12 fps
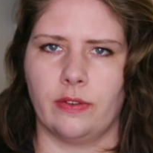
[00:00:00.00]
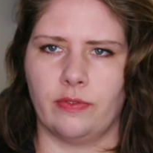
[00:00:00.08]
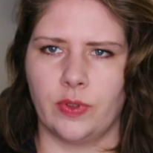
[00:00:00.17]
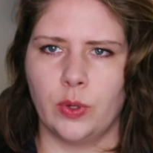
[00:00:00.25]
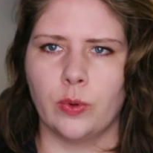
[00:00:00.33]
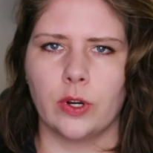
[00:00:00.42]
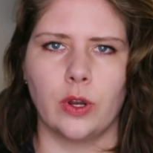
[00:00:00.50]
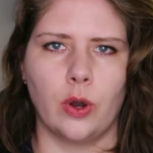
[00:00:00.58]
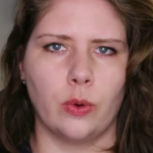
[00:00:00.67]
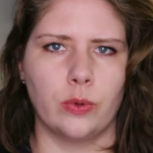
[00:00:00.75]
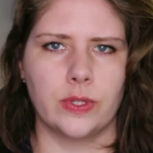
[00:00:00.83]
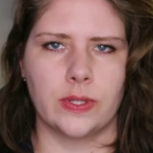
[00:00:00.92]
The fewer
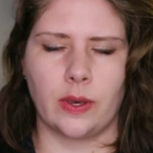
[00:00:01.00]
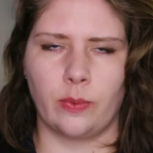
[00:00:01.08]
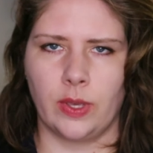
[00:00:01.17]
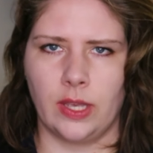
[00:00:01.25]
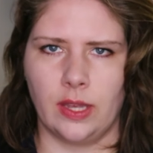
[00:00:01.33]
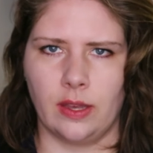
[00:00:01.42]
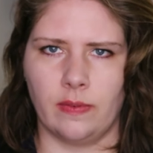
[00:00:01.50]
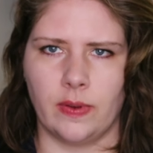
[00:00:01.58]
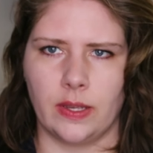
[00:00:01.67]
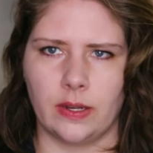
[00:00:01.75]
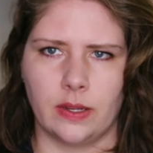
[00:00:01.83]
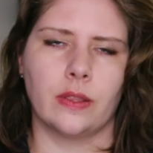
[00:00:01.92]
hosts that we give
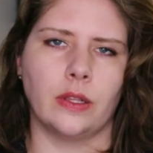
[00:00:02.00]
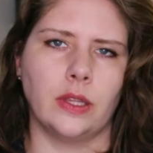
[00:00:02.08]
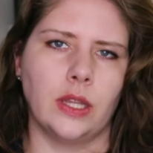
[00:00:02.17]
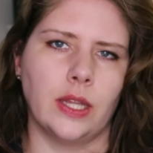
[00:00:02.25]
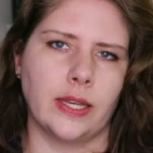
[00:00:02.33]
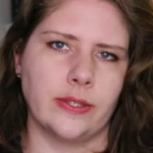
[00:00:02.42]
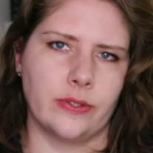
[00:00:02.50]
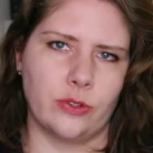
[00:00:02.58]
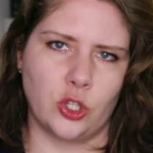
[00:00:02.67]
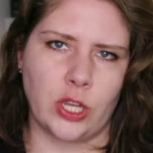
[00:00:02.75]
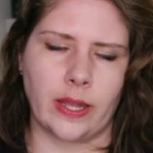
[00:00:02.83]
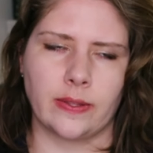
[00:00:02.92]
it, the less
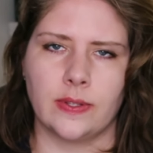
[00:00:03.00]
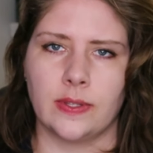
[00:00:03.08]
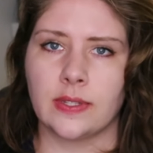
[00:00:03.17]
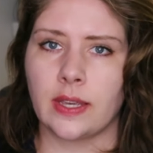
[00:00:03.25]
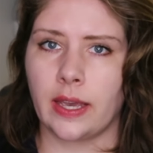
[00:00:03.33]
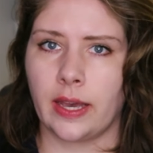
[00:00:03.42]
chances it